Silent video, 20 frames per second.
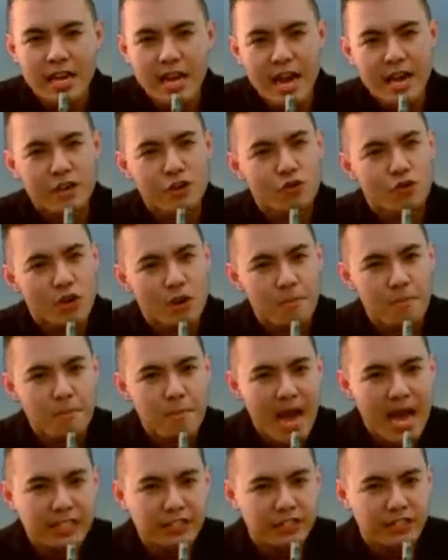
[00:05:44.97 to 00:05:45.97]
Can you
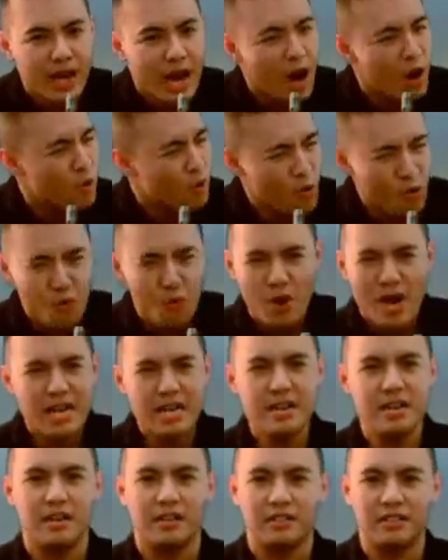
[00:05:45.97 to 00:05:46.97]
imagine how
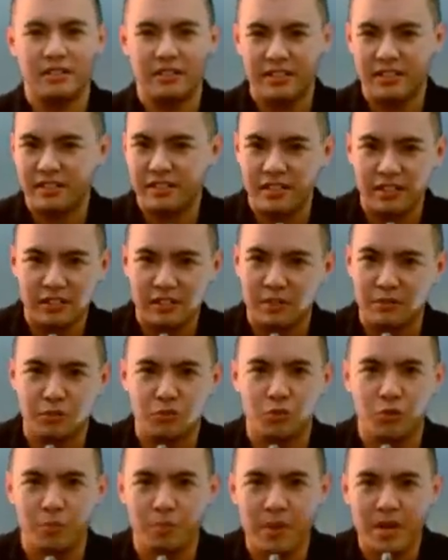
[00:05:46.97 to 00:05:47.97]
horrendous these
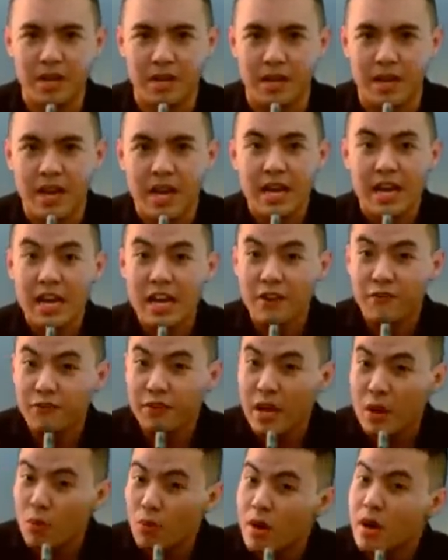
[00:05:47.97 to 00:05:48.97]
systems would be
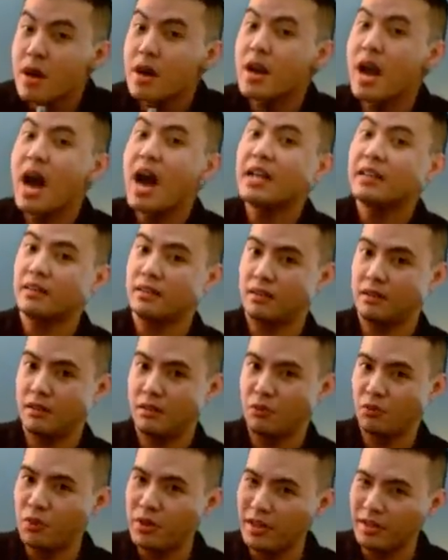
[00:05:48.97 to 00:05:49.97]
if they were not
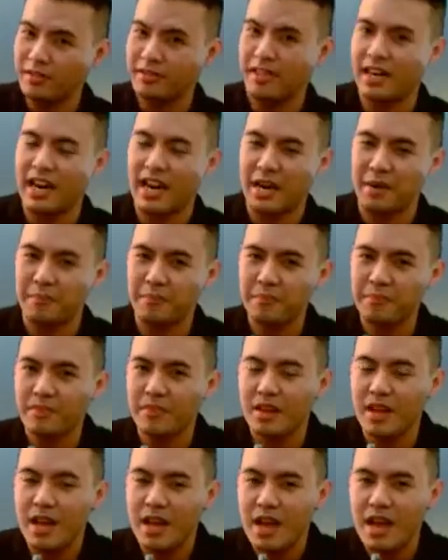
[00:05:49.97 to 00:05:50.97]
real time.
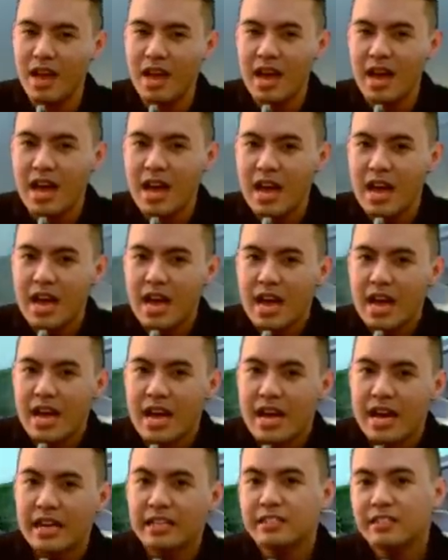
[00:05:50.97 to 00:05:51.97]

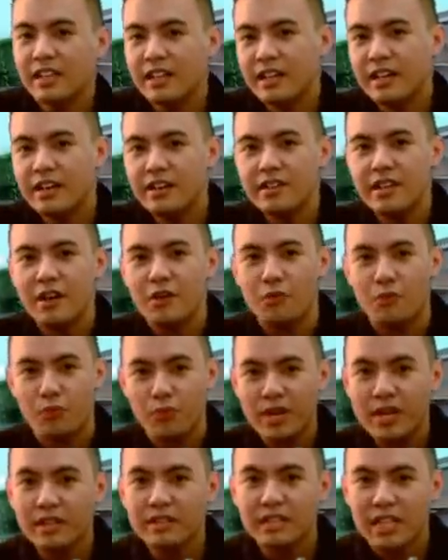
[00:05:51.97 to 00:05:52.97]
It's clear that
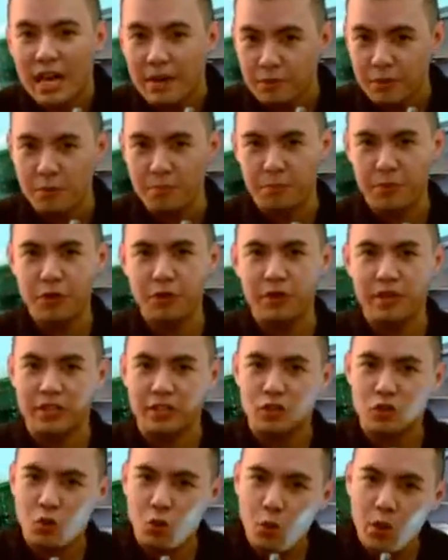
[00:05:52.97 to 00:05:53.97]
real time
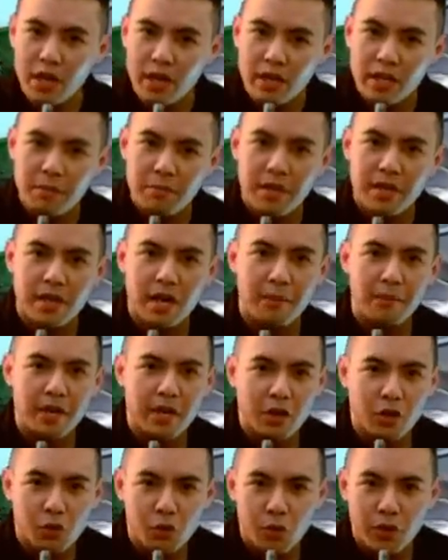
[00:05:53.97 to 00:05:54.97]
computing is quickly
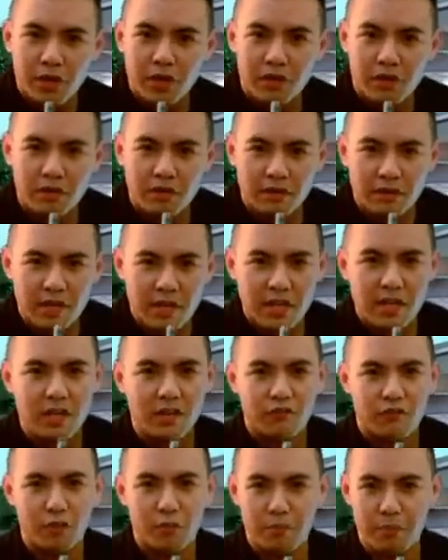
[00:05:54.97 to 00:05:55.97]
becoming a critical
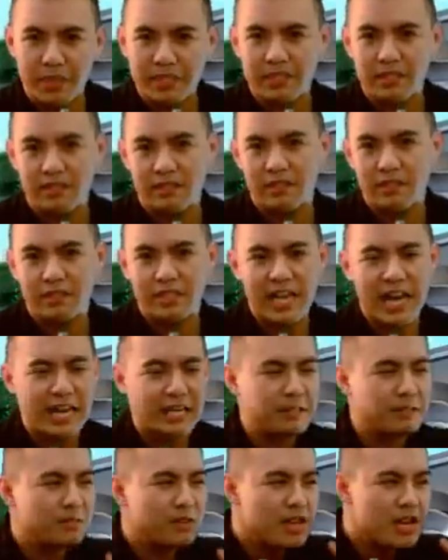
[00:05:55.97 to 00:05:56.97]
need for businesses
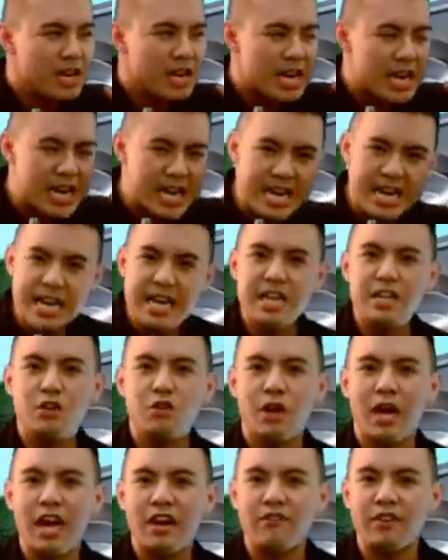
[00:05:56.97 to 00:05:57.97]
that
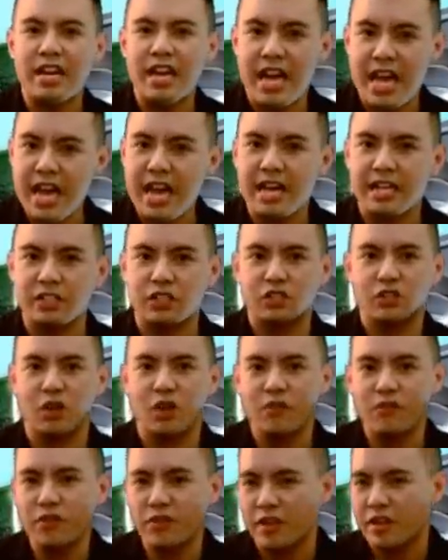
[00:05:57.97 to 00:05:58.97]
need to have an edge
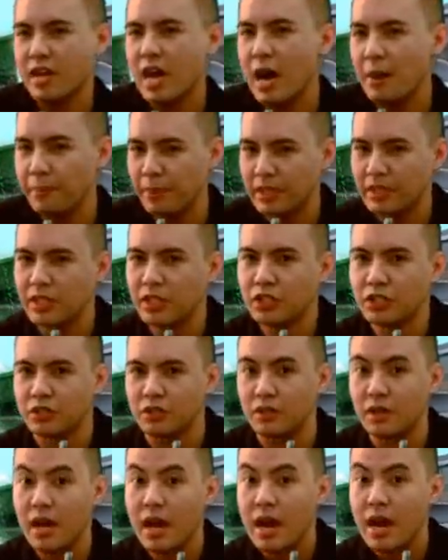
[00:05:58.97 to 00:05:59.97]
over the
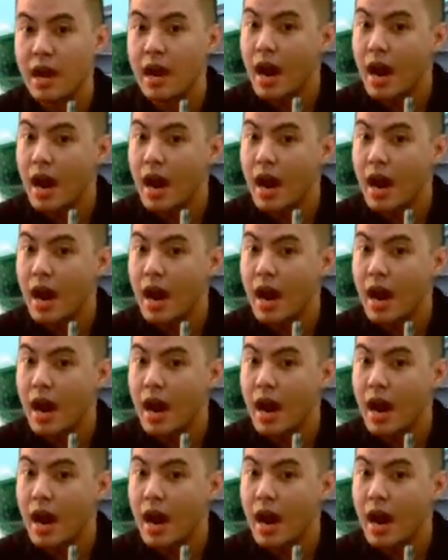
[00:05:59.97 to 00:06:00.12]
competition.